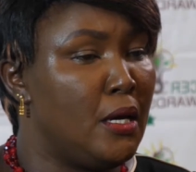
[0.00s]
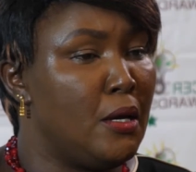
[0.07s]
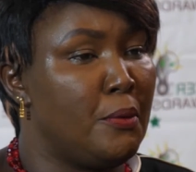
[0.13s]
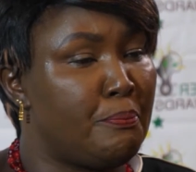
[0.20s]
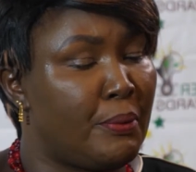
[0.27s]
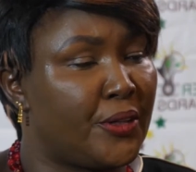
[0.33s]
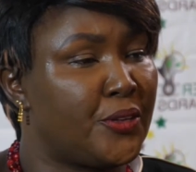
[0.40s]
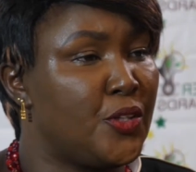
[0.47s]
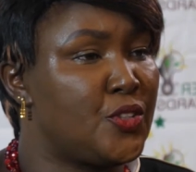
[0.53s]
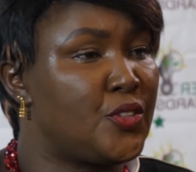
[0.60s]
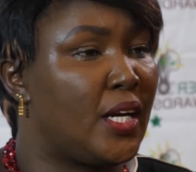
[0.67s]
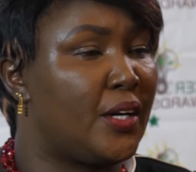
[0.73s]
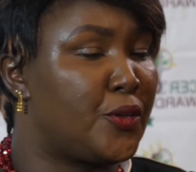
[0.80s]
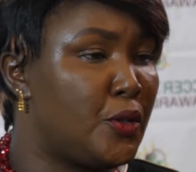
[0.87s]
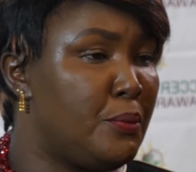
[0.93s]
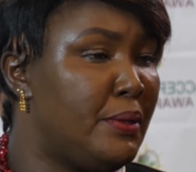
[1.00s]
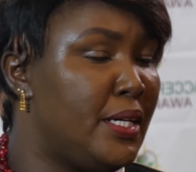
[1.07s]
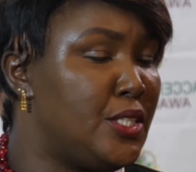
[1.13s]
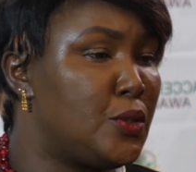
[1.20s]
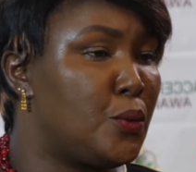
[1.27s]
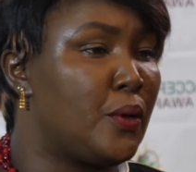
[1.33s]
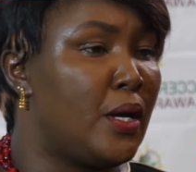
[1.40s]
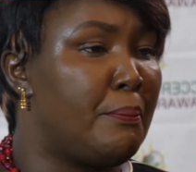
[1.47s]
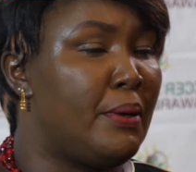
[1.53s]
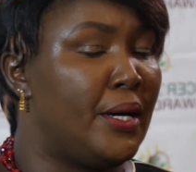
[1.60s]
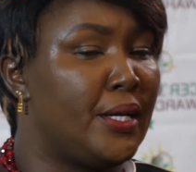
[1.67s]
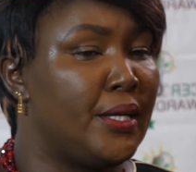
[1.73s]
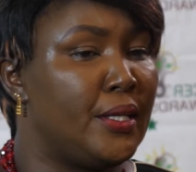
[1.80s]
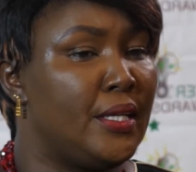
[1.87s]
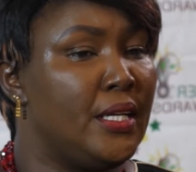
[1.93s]
uh, Paris Agreement,
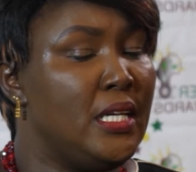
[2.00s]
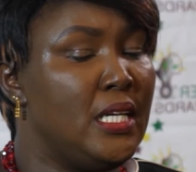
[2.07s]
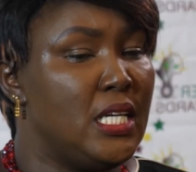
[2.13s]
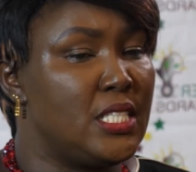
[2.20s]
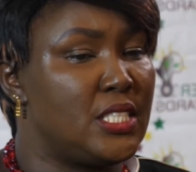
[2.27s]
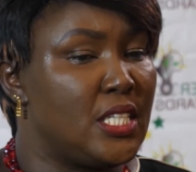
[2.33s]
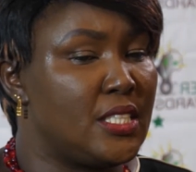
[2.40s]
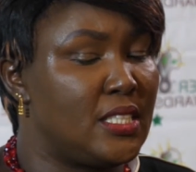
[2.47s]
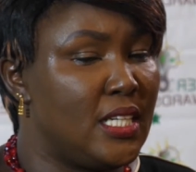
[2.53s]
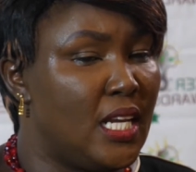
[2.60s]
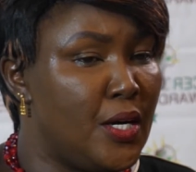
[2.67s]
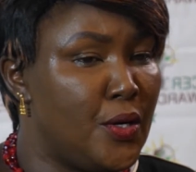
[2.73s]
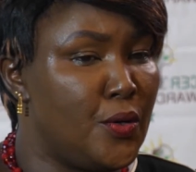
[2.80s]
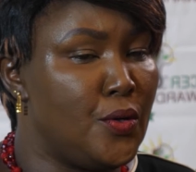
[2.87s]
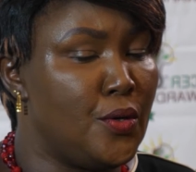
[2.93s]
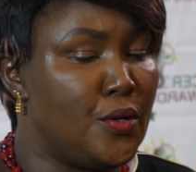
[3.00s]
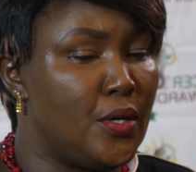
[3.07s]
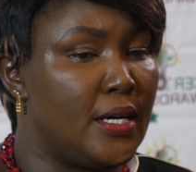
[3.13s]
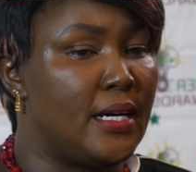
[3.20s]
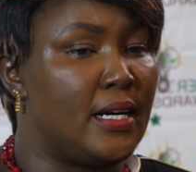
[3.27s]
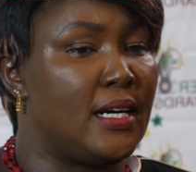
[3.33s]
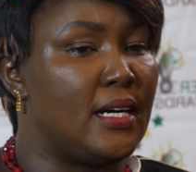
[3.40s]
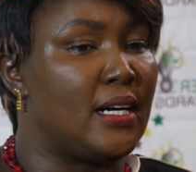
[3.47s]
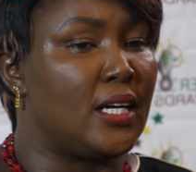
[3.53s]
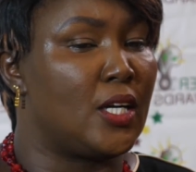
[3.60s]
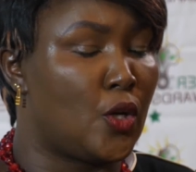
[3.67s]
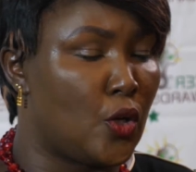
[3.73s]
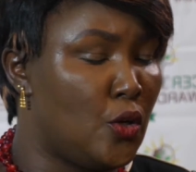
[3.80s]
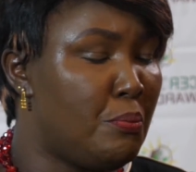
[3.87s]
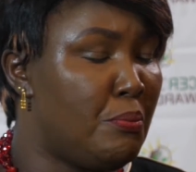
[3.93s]
whereby it is now a
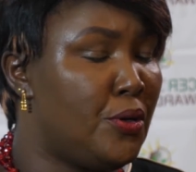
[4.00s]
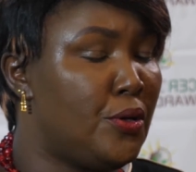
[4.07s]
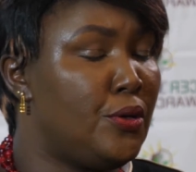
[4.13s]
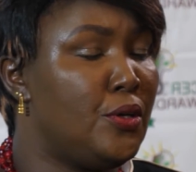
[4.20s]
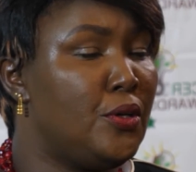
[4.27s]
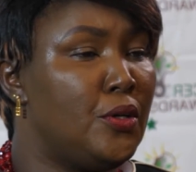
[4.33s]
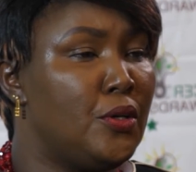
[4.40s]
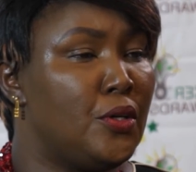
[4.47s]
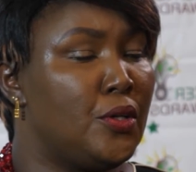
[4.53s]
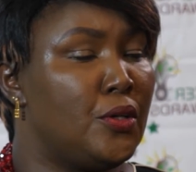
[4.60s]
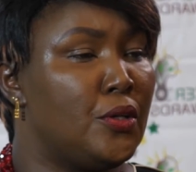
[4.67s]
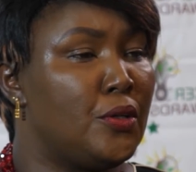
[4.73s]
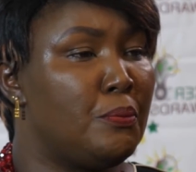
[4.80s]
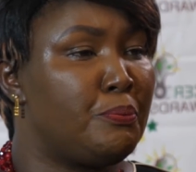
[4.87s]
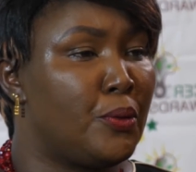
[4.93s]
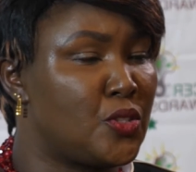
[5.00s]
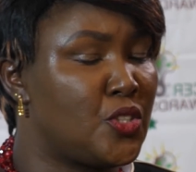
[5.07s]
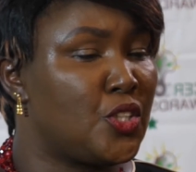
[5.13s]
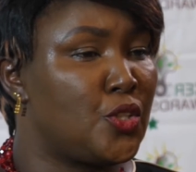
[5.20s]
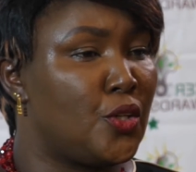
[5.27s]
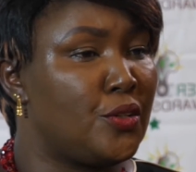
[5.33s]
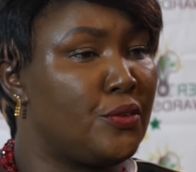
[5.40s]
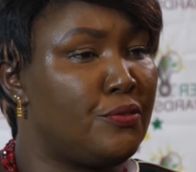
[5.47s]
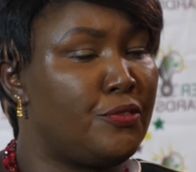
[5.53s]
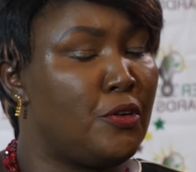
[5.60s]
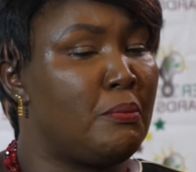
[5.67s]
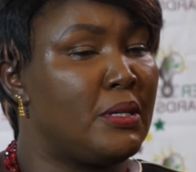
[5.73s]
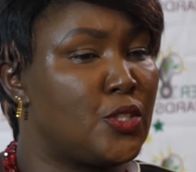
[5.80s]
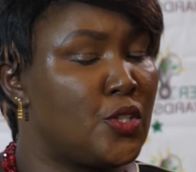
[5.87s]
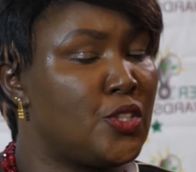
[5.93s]
global uh, position for
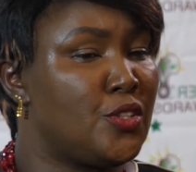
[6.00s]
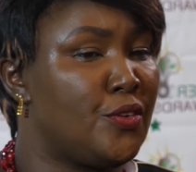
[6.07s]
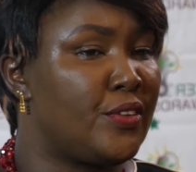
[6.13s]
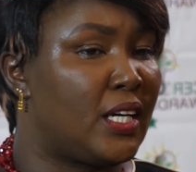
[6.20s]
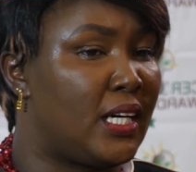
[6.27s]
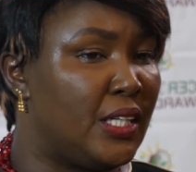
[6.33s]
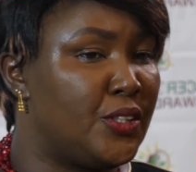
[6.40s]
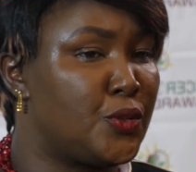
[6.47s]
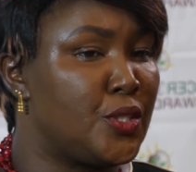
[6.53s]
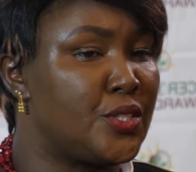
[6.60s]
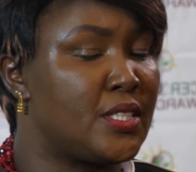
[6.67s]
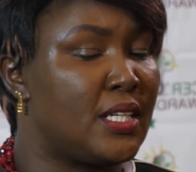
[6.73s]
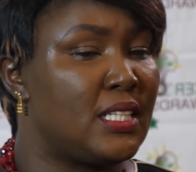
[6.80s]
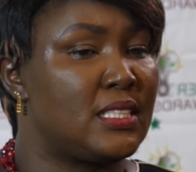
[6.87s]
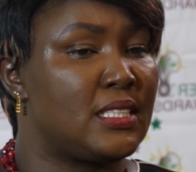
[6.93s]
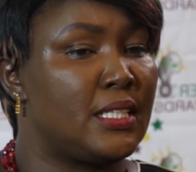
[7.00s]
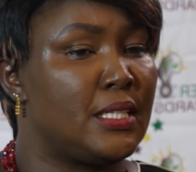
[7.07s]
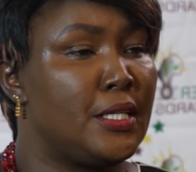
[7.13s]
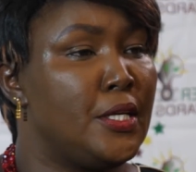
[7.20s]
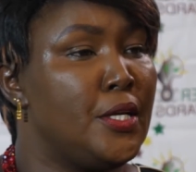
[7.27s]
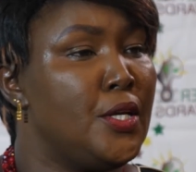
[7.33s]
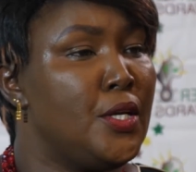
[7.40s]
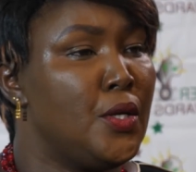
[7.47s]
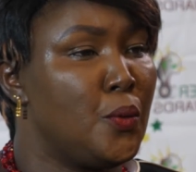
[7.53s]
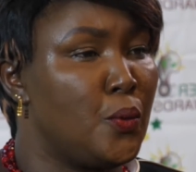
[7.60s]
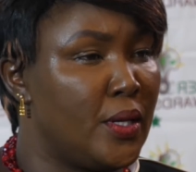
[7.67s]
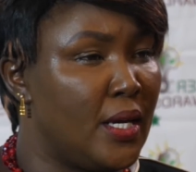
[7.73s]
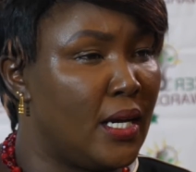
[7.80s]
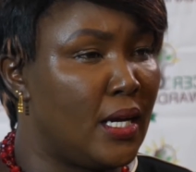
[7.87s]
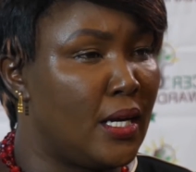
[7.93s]
majority of the countries that uh,
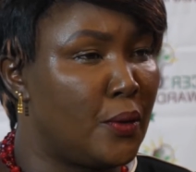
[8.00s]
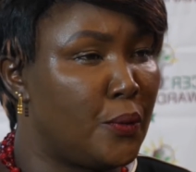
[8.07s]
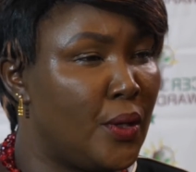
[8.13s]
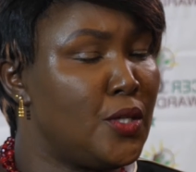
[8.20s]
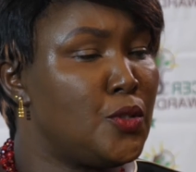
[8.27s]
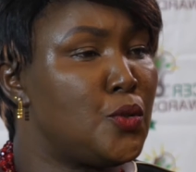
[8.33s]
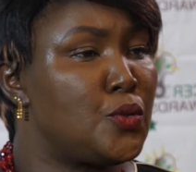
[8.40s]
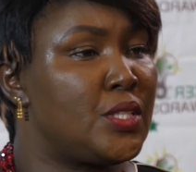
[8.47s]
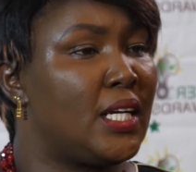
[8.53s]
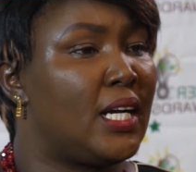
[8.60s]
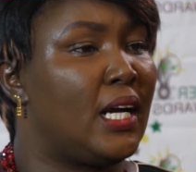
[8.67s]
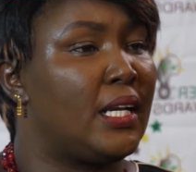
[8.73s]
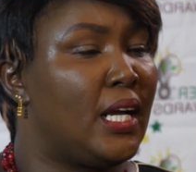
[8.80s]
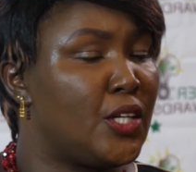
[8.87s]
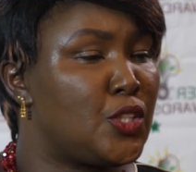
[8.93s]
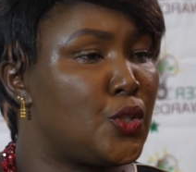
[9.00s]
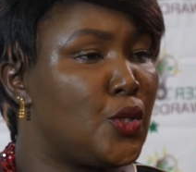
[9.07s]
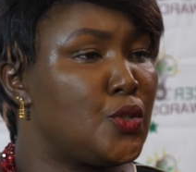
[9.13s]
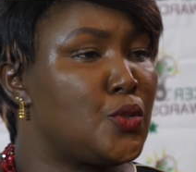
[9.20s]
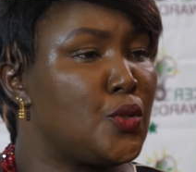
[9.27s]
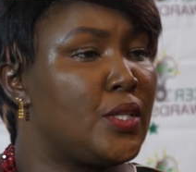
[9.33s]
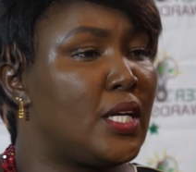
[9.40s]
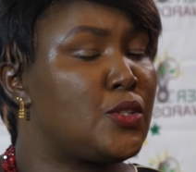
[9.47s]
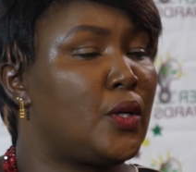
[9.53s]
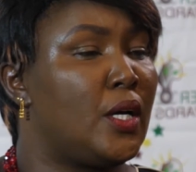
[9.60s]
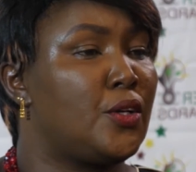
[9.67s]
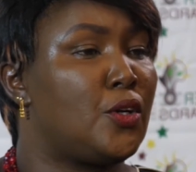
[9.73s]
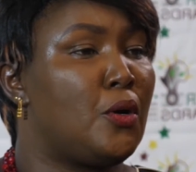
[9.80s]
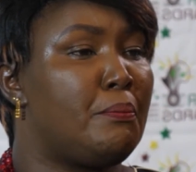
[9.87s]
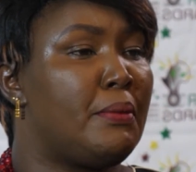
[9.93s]
we are going to take an action so that we
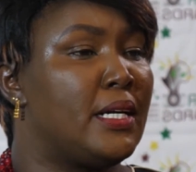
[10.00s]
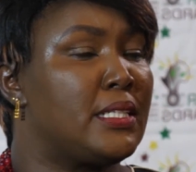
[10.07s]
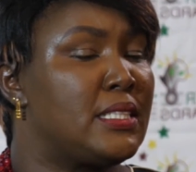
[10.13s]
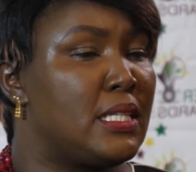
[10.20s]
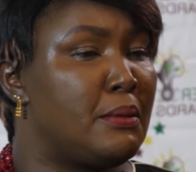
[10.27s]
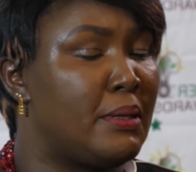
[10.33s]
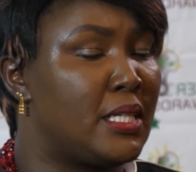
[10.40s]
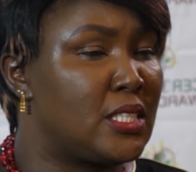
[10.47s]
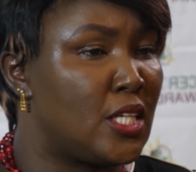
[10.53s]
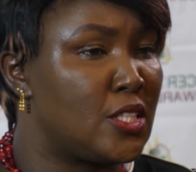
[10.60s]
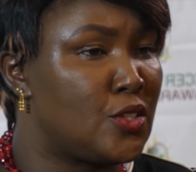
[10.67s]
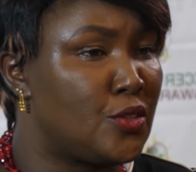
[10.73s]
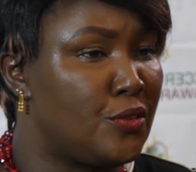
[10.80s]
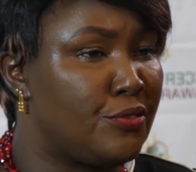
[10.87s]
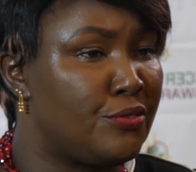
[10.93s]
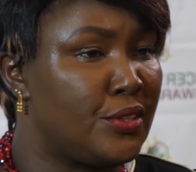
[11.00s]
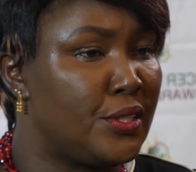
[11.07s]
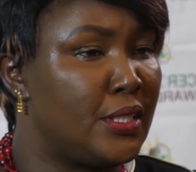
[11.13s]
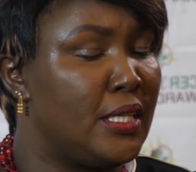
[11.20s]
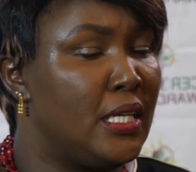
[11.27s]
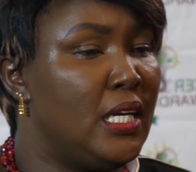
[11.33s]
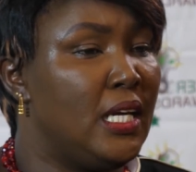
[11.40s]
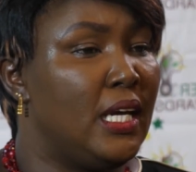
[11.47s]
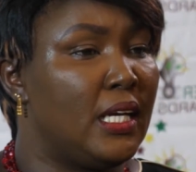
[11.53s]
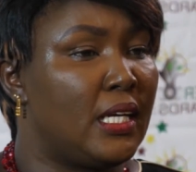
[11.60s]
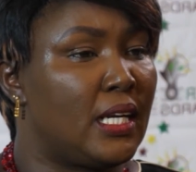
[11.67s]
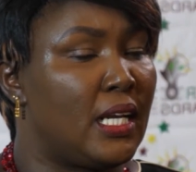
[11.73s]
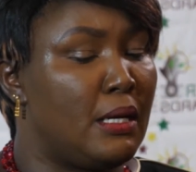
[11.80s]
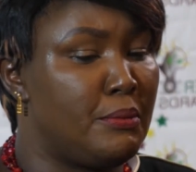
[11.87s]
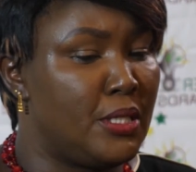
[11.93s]
can combat the matters of uh,
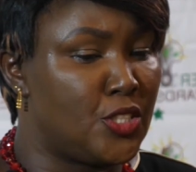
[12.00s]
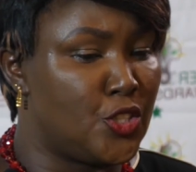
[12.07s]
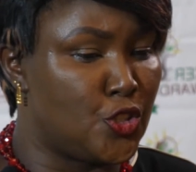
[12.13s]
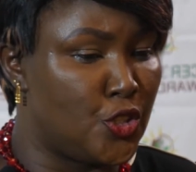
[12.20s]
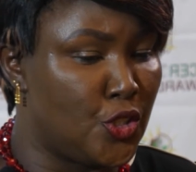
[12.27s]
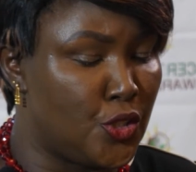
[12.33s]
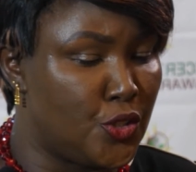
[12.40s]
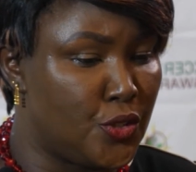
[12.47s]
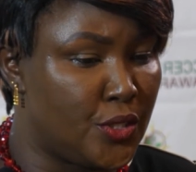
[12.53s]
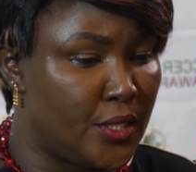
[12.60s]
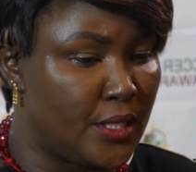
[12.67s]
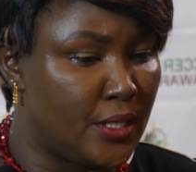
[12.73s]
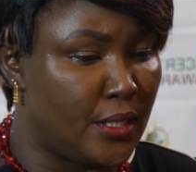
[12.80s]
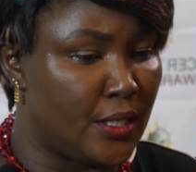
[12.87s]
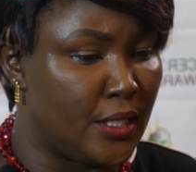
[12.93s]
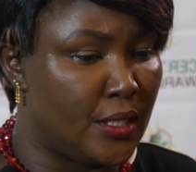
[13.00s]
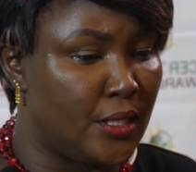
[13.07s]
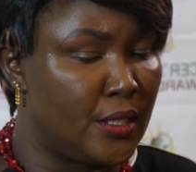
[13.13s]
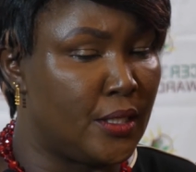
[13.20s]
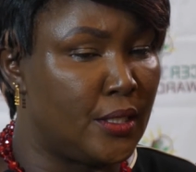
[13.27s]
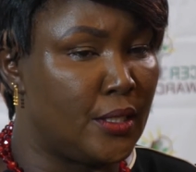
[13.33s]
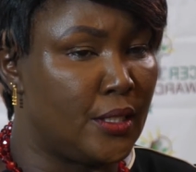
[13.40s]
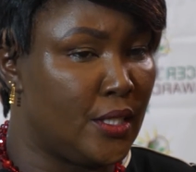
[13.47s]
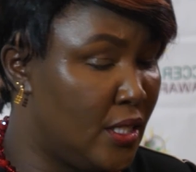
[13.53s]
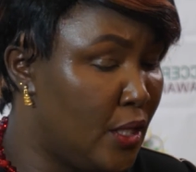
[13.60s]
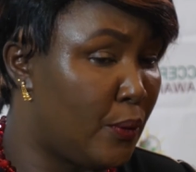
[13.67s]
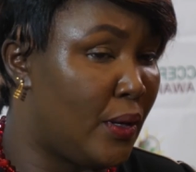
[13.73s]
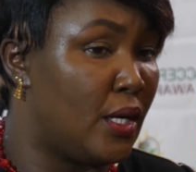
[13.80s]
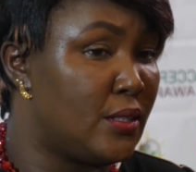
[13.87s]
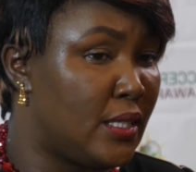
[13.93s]
climate change in the
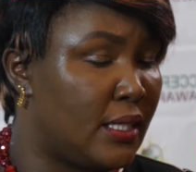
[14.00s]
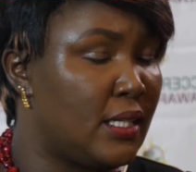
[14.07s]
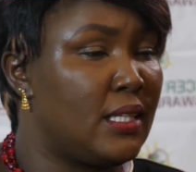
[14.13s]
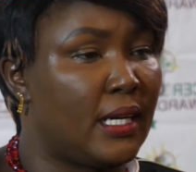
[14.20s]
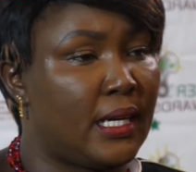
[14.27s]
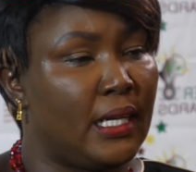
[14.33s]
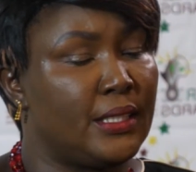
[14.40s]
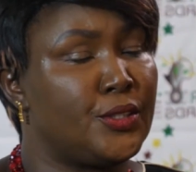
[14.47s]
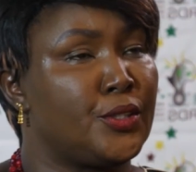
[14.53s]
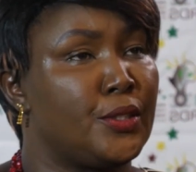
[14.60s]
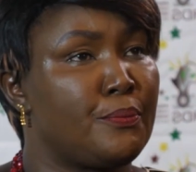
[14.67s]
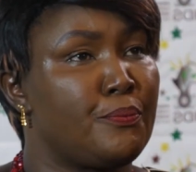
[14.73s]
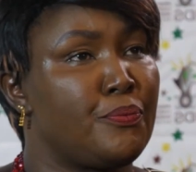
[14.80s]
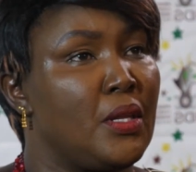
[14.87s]
world and in the country.